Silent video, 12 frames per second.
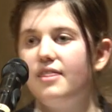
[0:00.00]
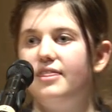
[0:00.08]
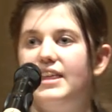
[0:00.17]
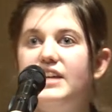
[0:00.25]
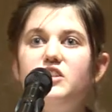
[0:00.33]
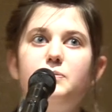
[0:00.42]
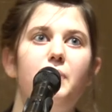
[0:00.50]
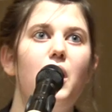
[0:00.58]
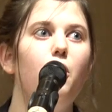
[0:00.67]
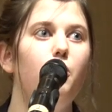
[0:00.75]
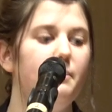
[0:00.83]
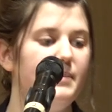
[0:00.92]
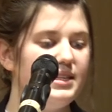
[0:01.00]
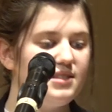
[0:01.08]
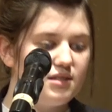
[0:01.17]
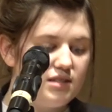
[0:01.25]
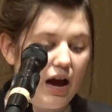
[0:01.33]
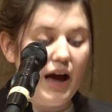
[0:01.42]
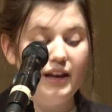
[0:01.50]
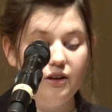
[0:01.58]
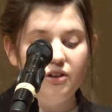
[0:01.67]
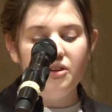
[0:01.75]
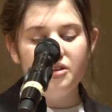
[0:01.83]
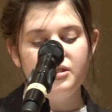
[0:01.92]
This poem is
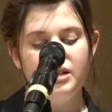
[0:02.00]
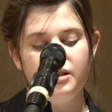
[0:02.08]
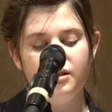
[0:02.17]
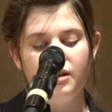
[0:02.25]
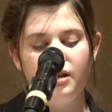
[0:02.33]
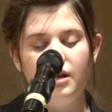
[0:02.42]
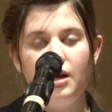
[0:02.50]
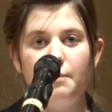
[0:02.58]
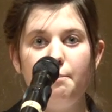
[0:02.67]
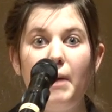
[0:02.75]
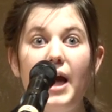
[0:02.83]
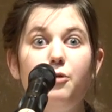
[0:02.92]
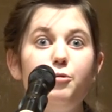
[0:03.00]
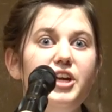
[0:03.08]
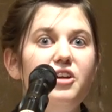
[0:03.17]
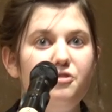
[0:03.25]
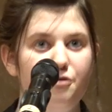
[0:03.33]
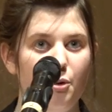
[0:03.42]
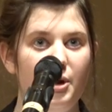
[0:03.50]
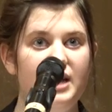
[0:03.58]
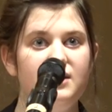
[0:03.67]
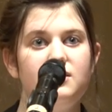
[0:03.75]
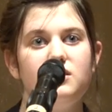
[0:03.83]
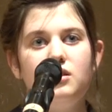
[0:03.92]
titled My Real
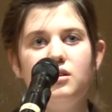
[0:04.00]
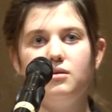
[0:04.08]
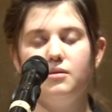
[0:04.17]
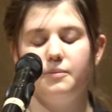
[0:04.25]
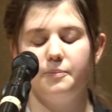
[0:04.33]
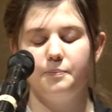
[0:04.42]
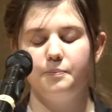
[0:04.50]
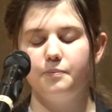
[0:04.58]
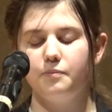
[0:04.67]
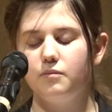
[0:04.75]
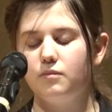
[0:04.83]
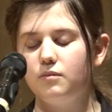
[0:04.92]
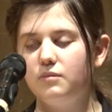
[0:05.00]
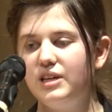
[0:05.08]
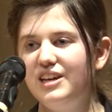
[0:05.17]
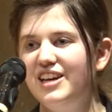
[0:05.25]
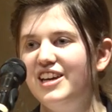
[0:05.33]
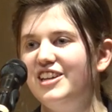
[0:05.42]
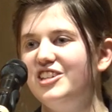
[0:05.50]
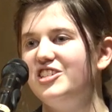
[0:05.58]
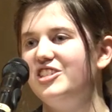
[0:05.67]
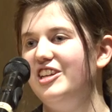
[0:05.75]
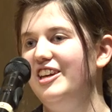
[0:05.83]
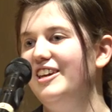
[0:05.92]
Voice.
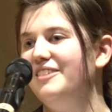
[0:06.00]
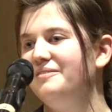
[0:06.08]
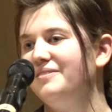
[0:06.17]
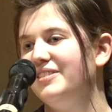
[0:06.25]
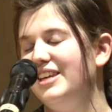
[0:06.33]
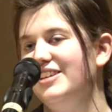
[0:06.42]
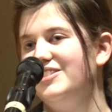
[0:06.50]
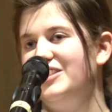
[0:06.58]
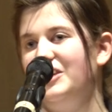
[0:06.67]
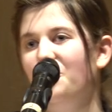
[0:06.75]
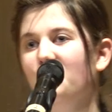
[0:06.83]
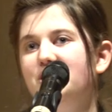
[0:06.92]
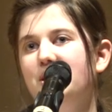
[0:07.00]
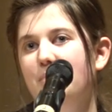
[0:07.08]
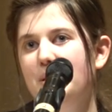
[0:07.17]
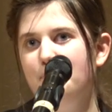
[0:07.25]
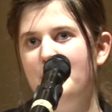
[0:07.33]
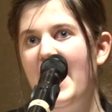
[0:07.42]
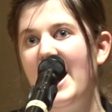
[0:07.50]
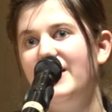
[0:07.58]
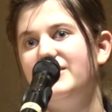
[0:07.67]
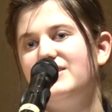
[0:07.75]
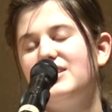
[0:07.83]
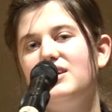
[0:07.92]
She is the ultimate
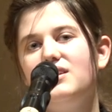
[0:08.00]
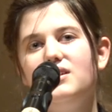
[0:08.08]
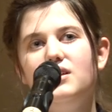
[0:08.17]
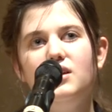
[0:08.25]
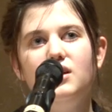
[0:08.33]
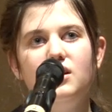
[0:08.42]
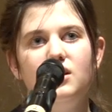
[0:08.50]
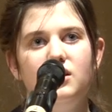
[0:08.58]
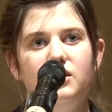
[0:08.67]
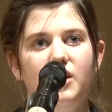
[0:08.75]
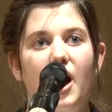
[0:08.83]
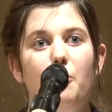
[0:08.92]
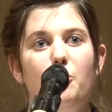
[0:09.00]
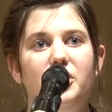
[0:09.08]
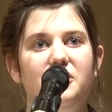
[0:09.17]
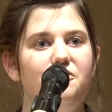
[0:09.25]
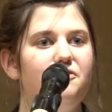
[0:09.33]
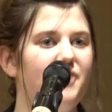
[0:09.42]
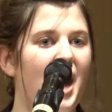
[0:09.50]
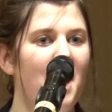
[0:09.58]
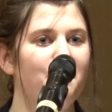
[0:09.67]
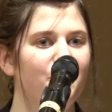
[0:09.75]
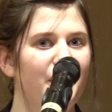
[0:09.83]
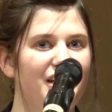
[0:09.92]
mask not one of
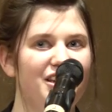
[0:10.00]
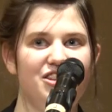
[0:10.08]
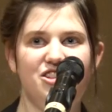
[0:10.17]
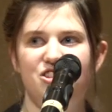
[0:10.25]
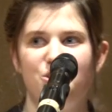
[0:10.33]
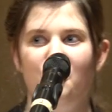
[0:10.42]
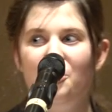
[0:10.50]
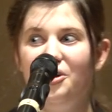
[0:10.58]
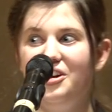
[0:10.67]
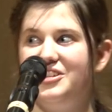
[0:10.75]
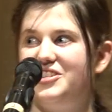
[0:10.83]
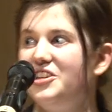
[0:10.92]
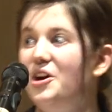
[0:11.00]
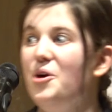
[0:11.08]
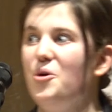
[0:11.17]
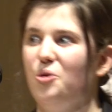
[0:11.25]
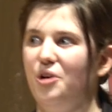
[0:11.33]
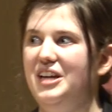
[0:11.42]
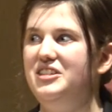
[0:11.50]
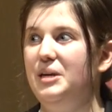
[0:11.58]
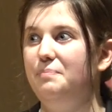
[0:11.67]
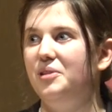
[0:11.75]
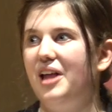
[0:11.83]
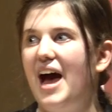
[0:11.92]
fabric, sores, or itchy
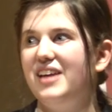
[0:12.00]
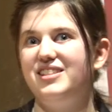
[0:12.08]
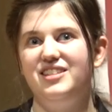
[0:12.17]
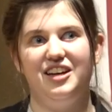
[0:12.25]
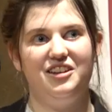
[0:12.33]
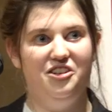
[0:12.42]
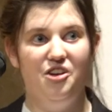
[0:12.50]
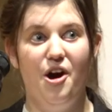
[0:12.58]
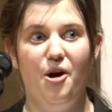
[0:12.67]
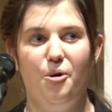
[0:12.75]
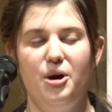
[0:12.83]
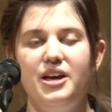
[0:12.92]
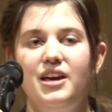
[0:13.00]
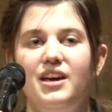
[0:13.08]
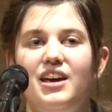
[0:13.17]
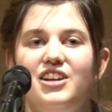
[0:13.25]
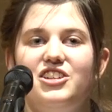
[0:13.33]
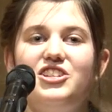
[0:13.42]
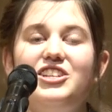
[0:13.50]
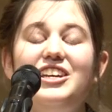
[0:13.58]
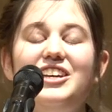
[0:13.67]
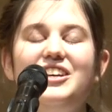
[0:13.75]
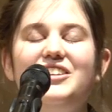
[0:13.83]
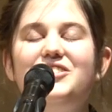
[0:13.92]
plastic. No,
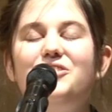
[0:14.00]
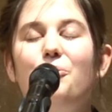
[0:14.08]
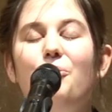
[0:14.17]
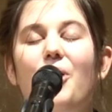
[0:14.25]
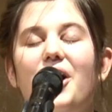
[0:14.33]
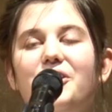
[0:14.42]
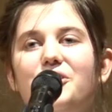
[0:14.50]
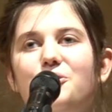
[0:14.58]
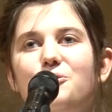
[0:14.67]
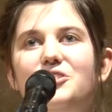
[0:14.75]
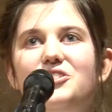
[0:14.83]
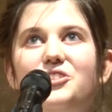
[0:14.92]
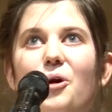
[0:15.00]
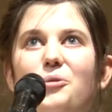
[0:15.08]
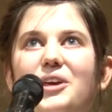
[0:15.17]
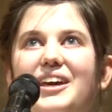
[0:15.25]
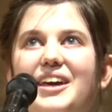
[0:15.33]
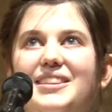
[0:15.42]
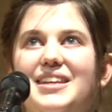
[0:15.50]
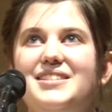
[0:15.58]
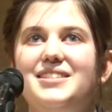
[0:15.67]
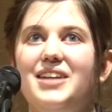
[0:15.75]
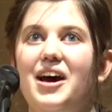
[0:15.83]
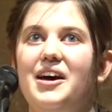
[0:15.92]
she is the one who's soaking in the
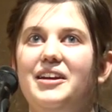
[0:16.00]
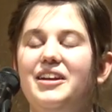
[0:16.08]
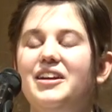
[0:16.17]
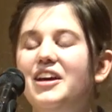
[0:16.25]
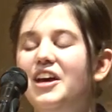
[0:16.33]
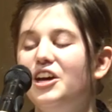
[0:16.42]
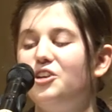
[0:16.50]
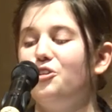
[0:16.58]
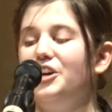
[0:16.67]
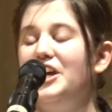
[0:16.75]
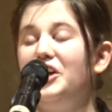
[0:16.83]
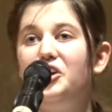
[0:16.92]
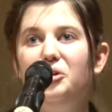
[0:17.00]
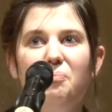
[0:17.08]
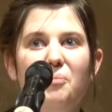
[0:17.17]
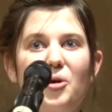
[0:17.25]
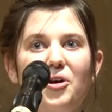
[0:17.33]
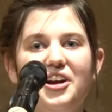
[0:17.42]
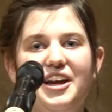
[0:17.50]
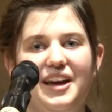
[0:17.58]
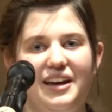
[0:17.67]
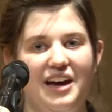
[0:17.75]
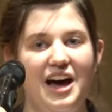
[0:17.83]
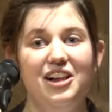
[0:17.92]
sun, greeting good
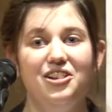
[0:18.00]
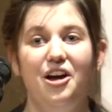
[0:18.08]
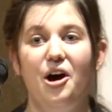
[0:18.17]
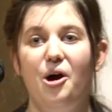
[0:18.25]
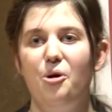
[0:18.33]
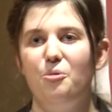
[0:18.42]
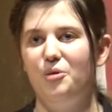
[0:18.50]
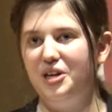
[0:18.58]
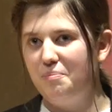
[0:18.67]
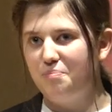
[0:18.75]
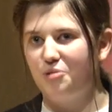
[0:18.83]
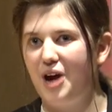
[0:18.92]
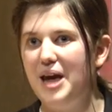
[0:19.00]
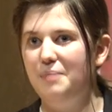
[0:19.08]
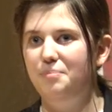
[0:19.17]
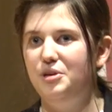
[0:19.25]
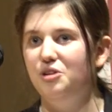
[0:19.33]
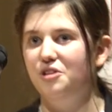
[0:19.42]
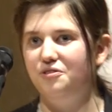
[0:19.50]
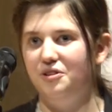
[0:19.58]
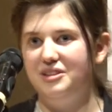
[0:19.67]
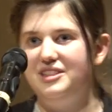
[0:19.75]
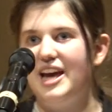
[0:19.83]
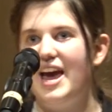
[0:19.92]
morning, hello, what a bright, beautiful
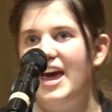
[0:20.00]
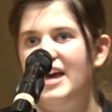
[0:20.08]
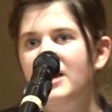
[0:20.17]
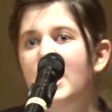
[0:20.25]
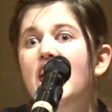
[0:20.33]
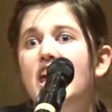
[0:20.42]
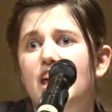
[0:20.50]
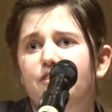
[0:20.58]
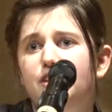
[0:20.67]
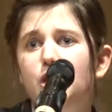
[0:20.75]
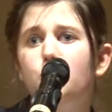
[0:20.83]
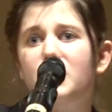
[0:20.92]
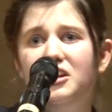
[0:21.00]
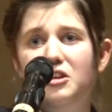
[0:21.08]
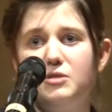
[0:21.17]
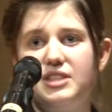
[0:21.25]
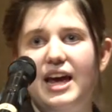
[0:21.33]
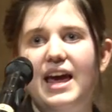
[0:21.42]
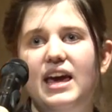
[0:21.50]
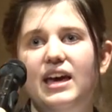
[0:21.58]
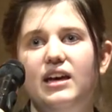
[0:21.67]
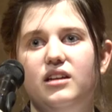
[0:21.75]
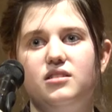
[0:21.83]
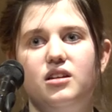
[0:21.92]
day. If you could use a
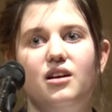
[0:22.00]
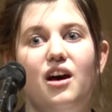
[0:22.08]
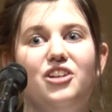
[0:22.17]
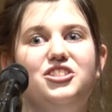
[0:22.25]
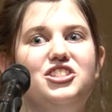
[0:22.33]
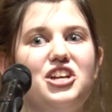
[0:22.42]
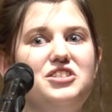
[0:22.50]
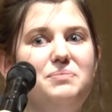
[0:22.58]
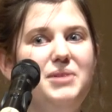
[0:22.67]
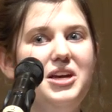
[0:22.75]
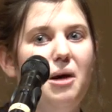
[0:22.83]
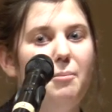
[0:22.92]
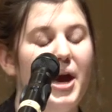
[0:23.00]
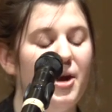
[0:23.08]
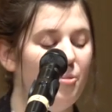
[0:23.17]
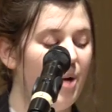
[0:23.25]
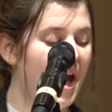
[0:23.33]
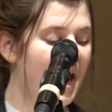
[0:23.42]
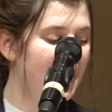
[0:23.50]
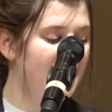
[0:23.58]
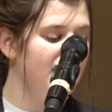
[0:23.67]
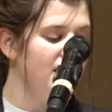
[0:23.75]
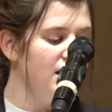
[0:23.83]
hand, I'll just be on my way.